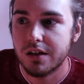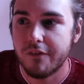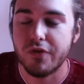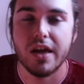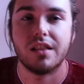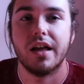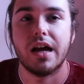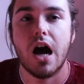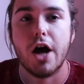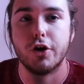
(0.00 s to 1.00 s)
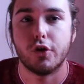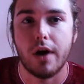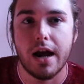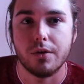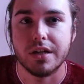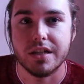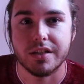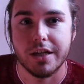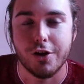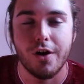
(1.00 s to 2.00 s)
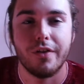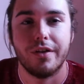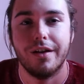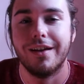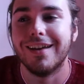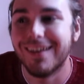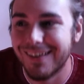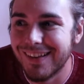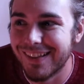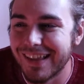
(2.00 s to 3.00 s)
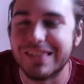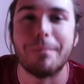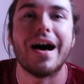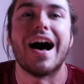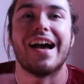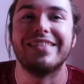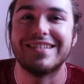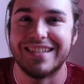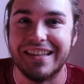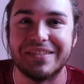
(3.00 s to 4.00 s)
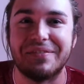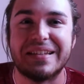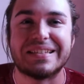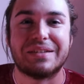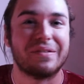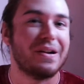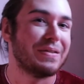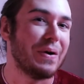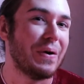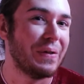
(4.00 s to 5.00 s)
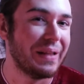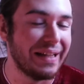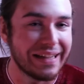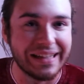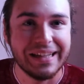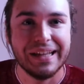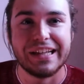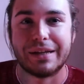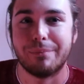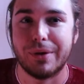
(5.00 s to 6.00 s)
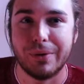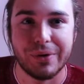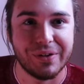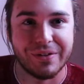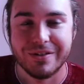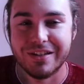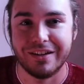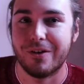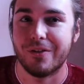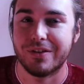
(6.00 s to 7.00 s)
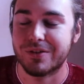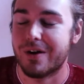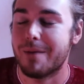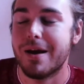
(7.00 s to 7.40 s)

if you think, like, underground Disney, you know, that, like, the behind the scenes of Disney where it's all, like, computers and all this crap.